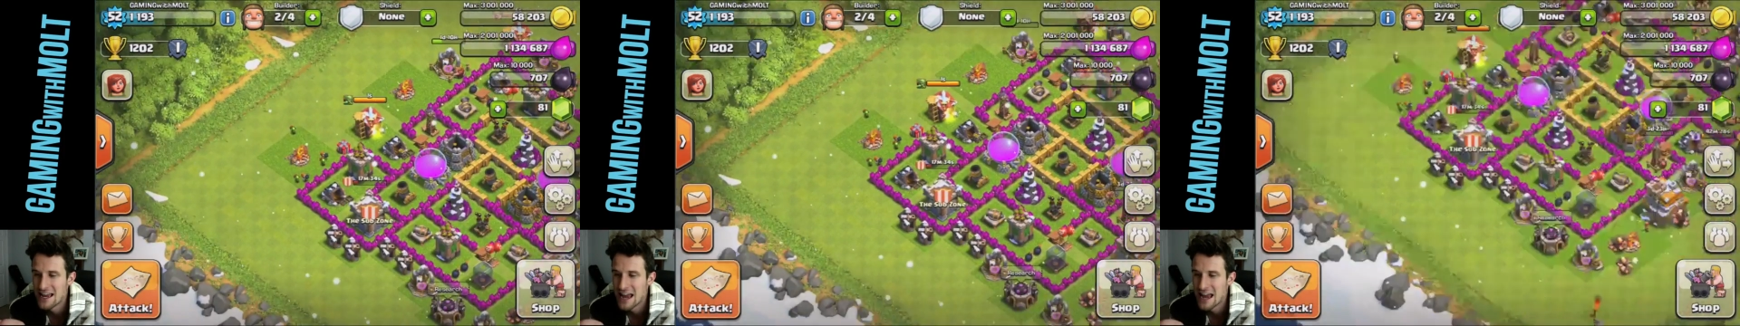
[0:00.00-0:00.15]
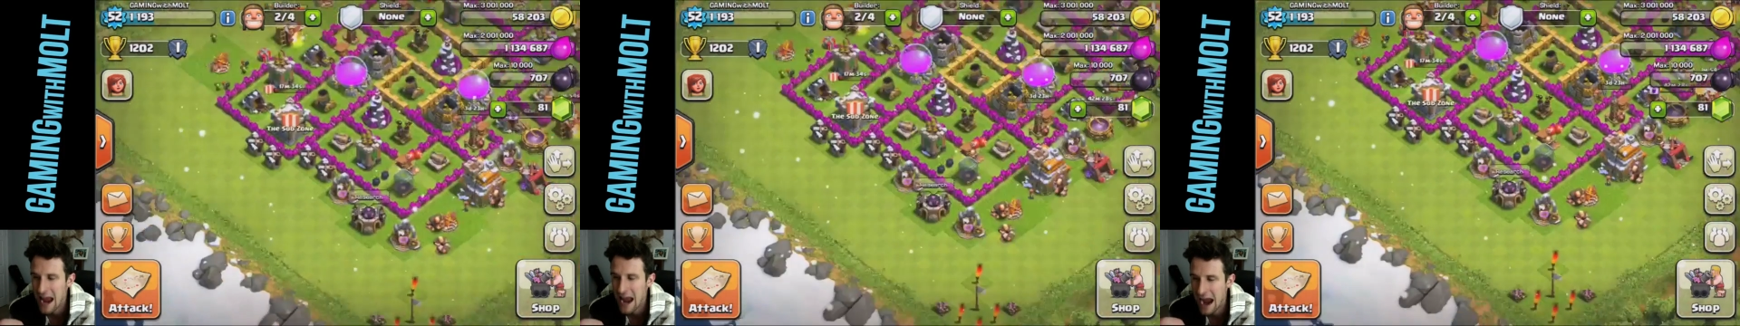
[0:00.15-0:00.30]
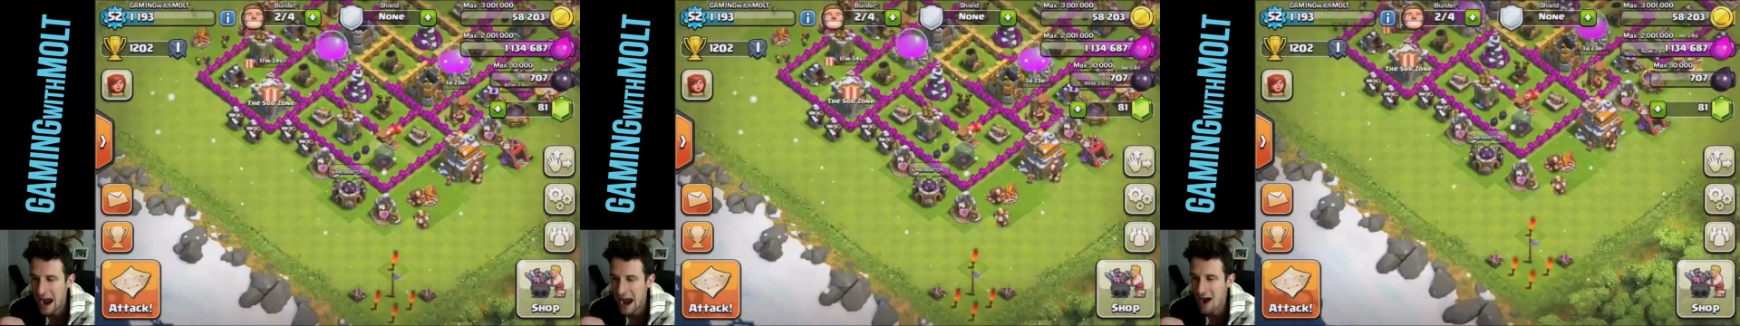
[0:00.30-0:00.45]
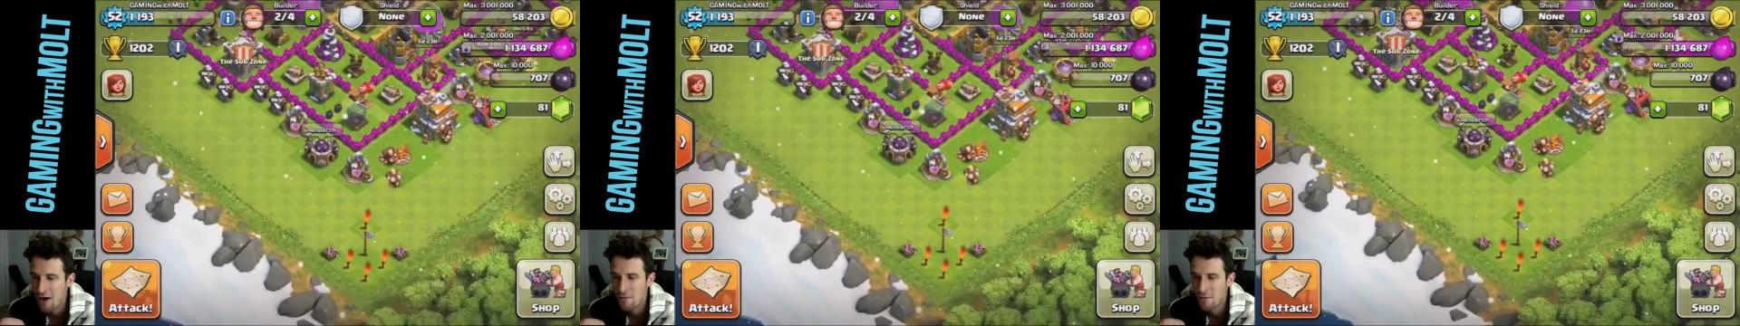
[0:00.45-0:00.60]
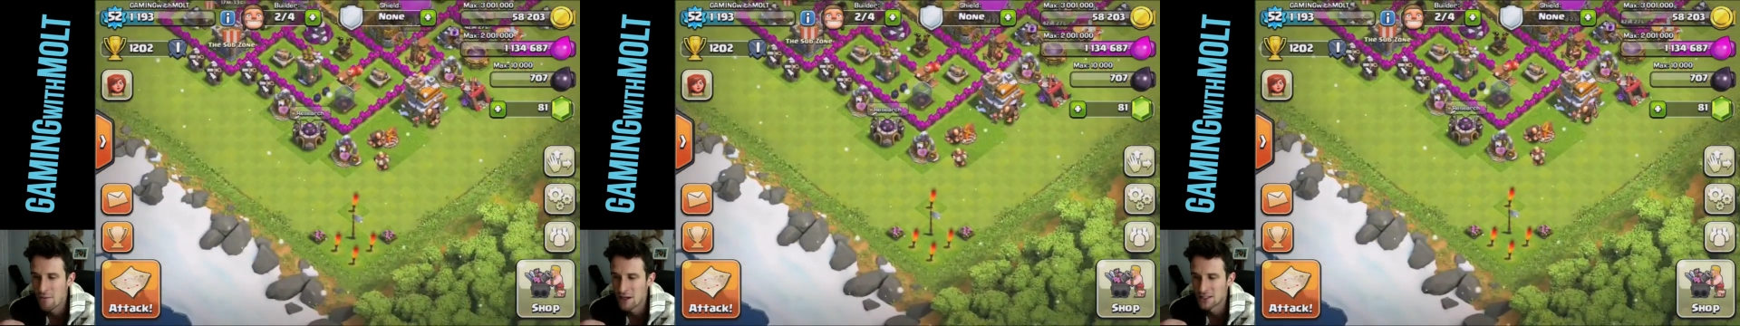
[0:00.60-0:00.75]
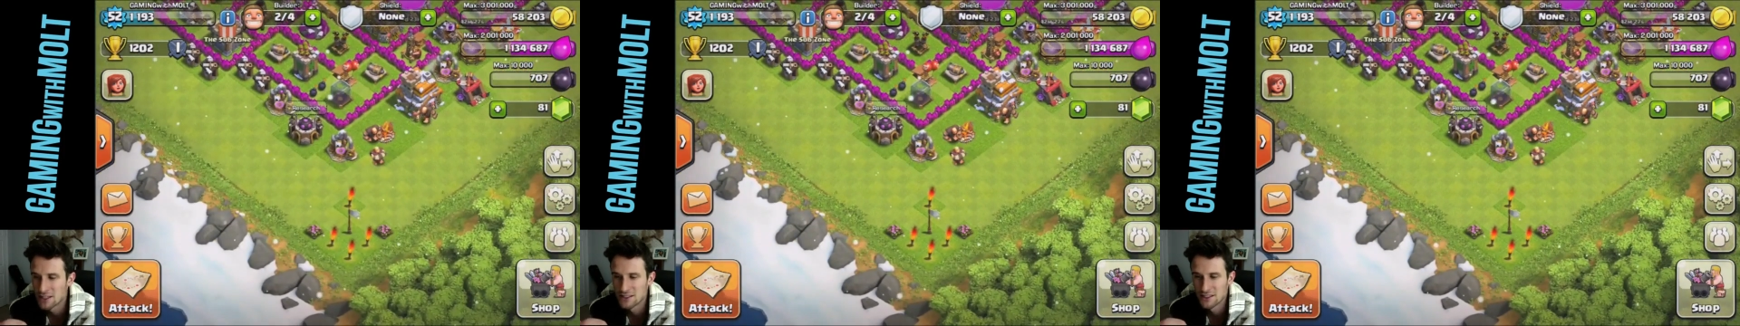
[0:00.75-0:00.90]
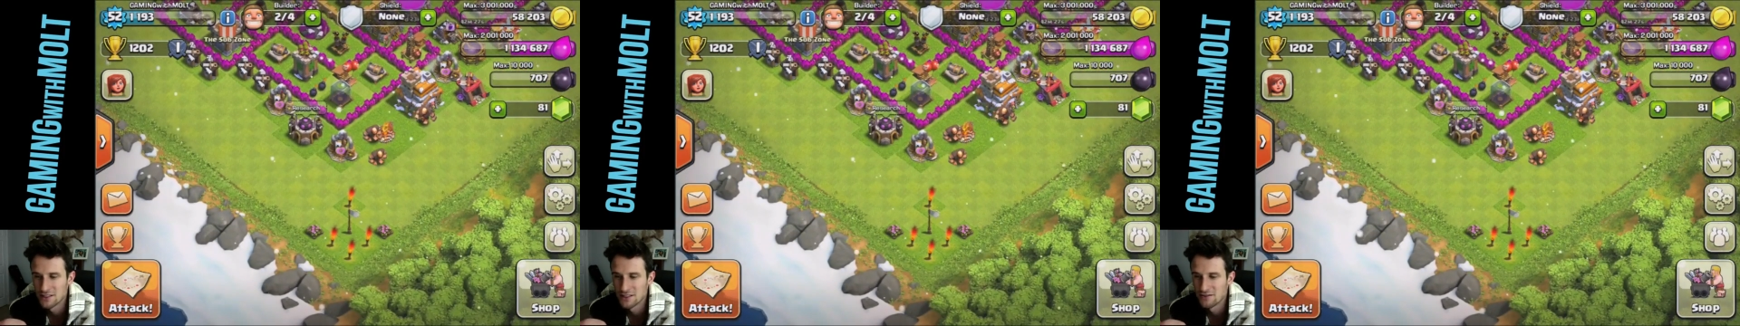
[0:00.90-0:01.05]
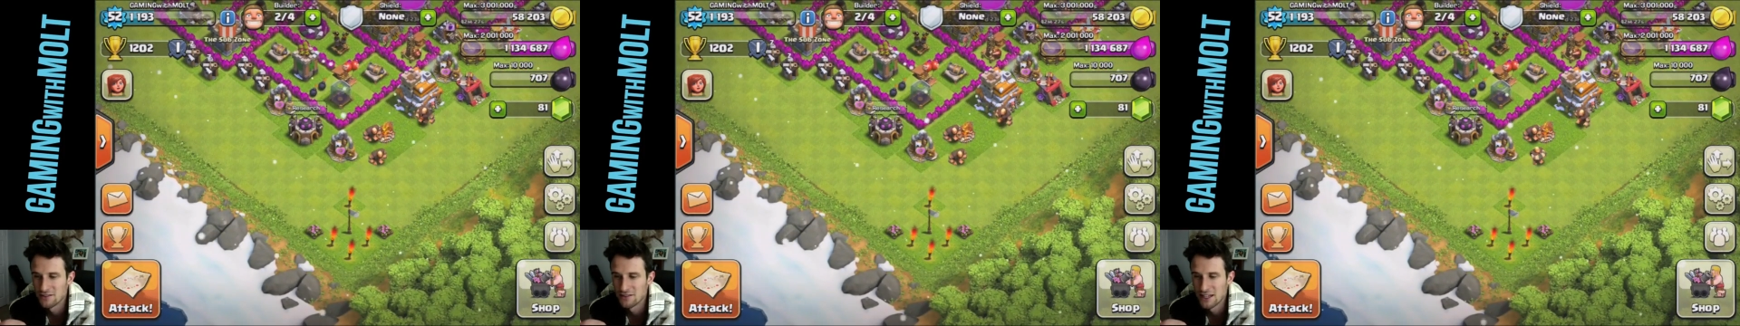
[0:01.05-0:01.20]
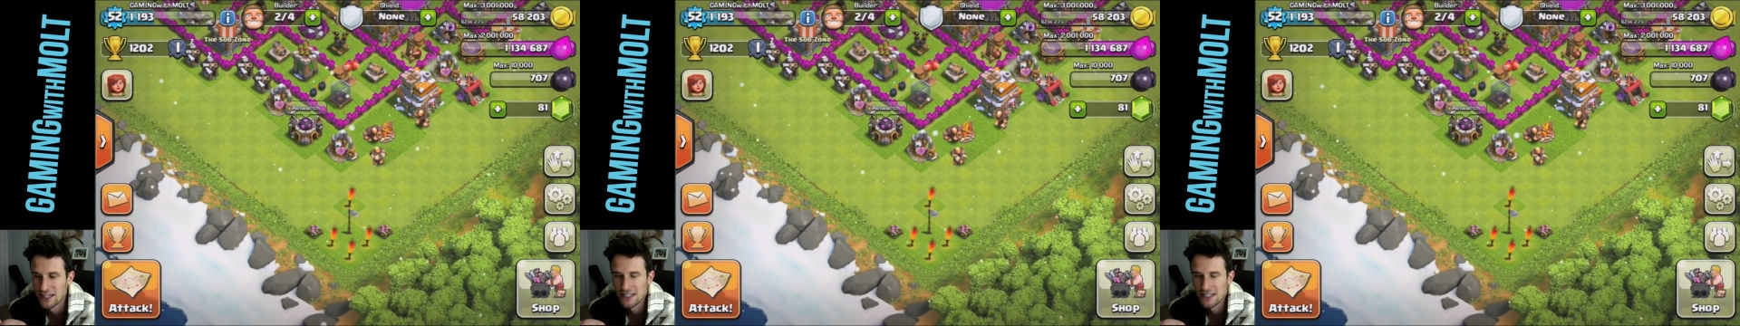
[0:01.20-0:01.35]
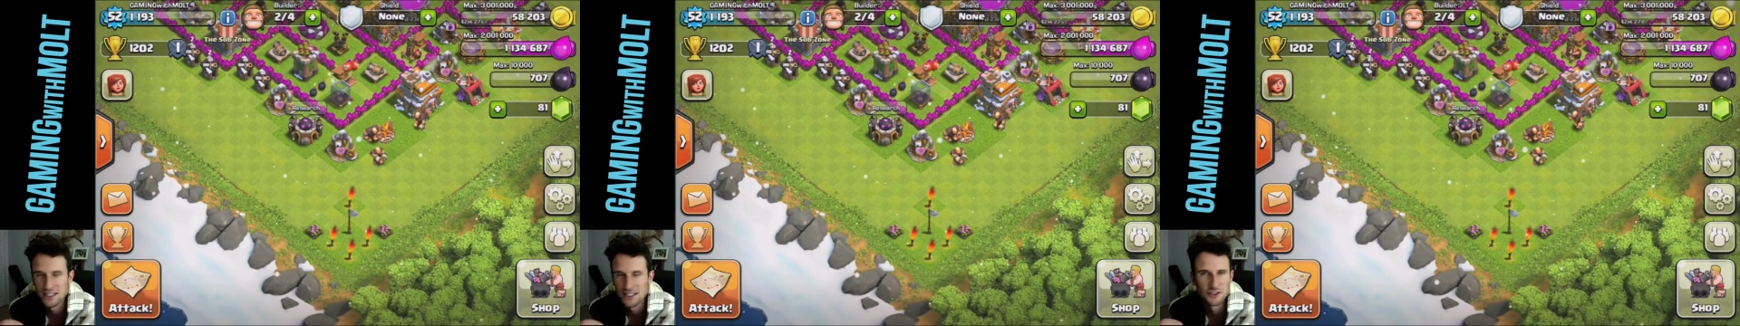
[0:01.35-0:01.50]
how much of
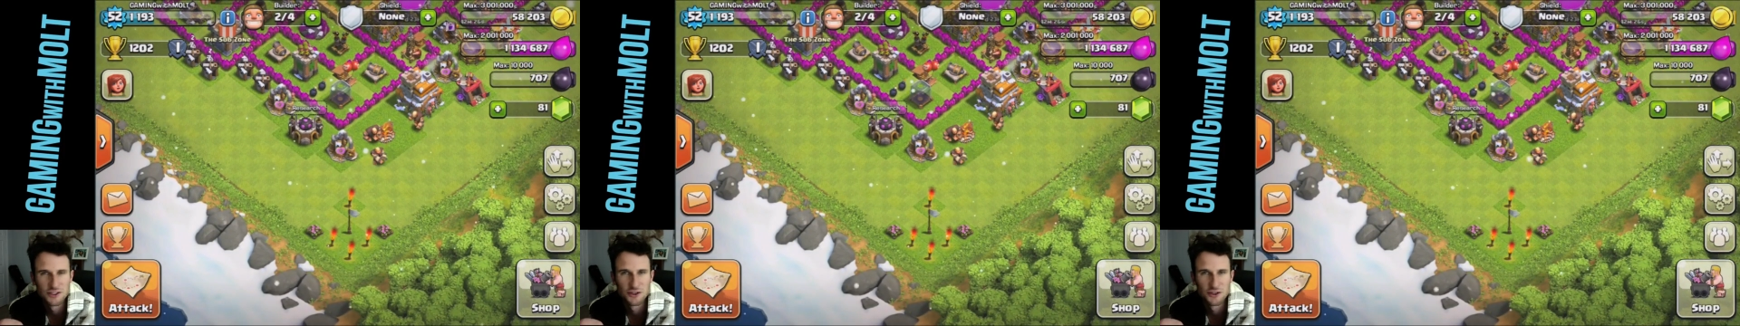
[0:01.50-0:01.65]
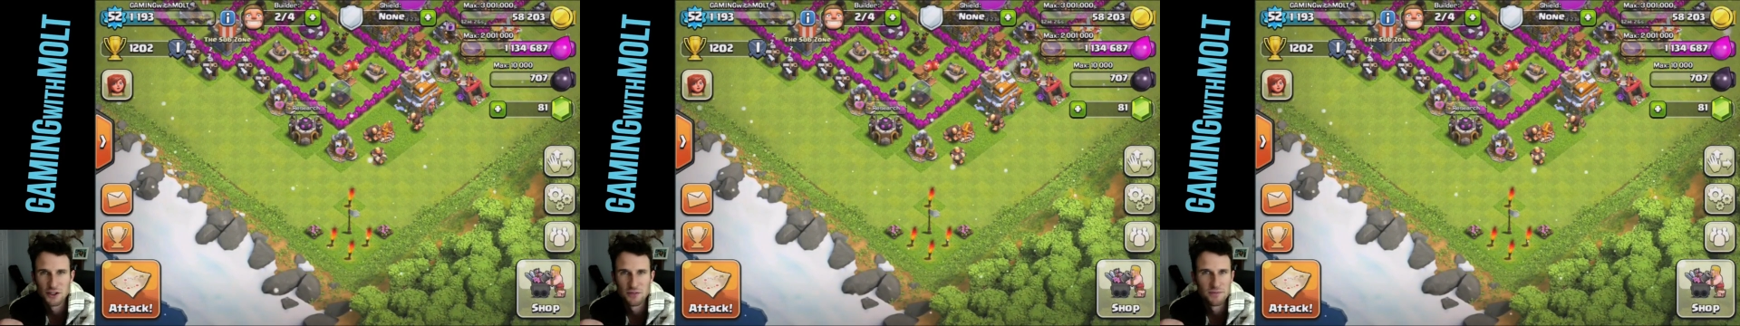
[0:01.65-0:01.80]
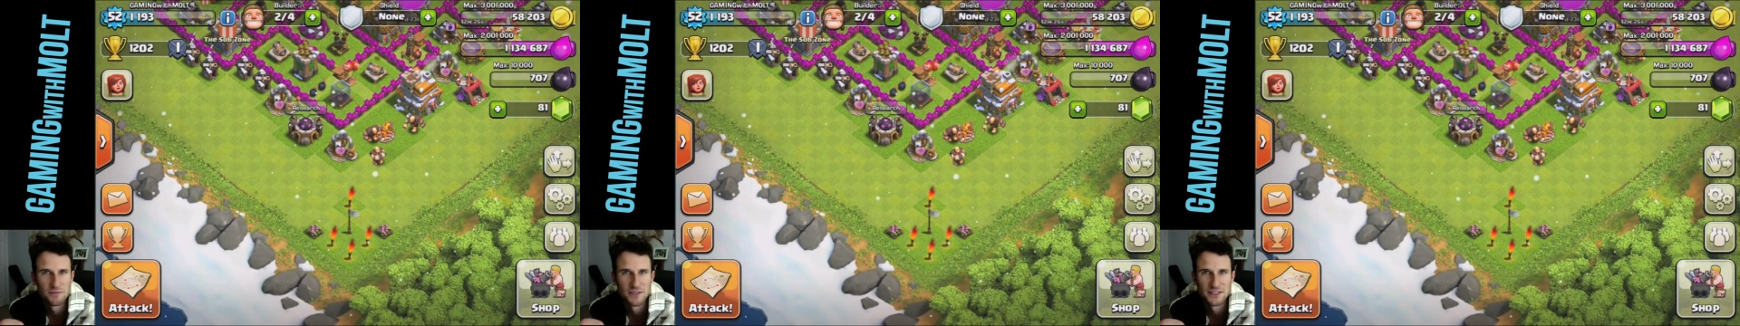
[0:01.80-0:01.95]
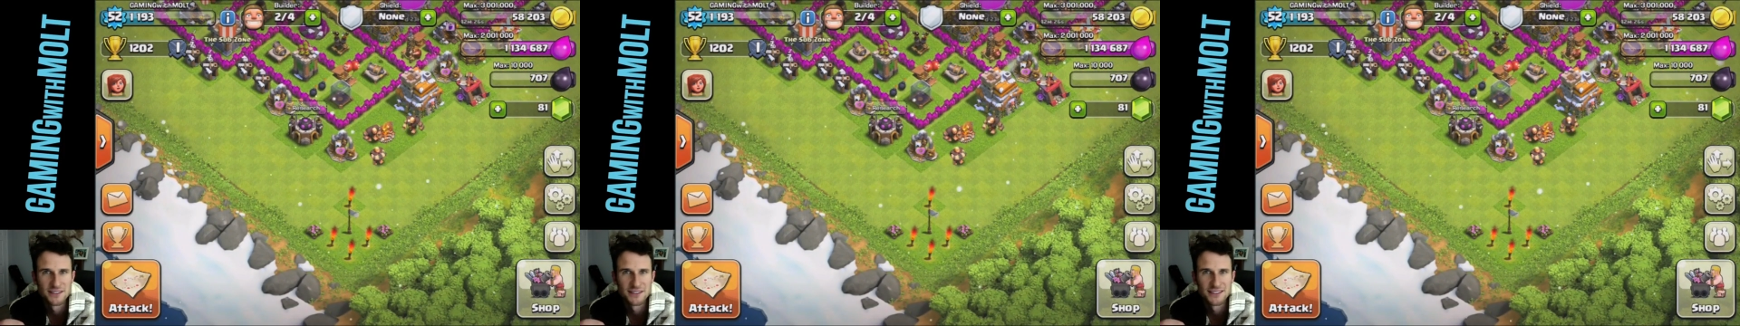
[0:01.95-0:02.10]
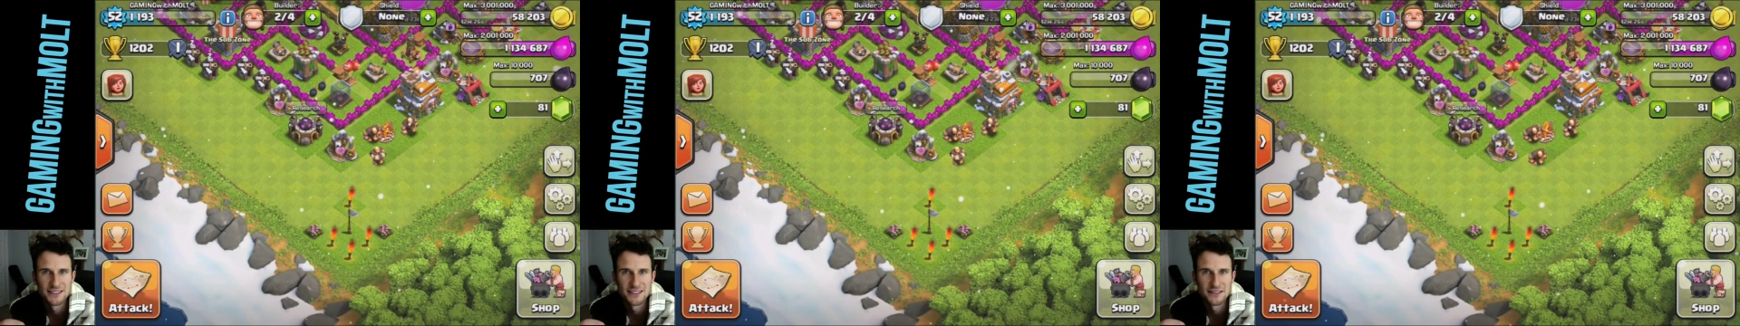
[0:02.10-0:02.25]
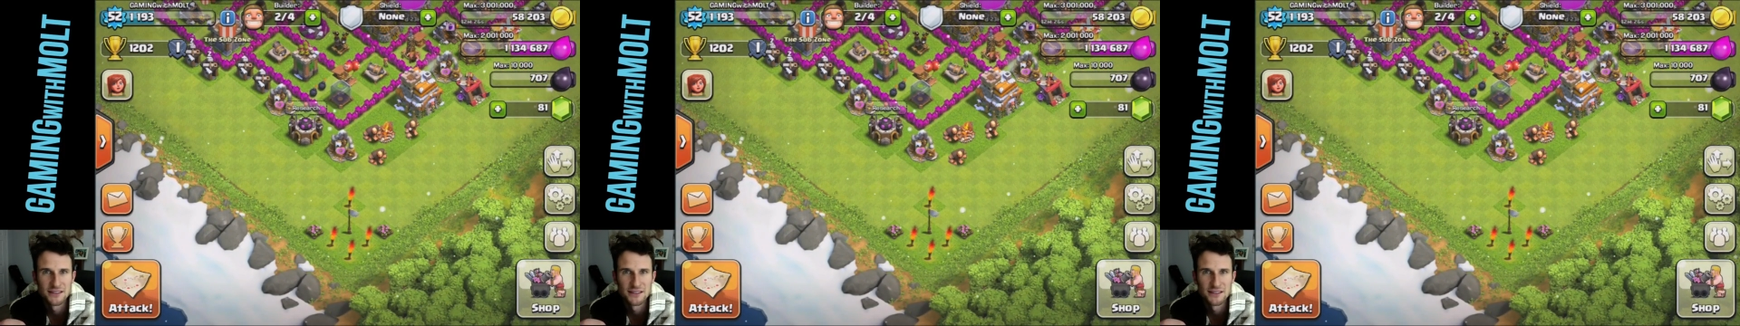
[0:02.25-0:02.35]
like a trip this is.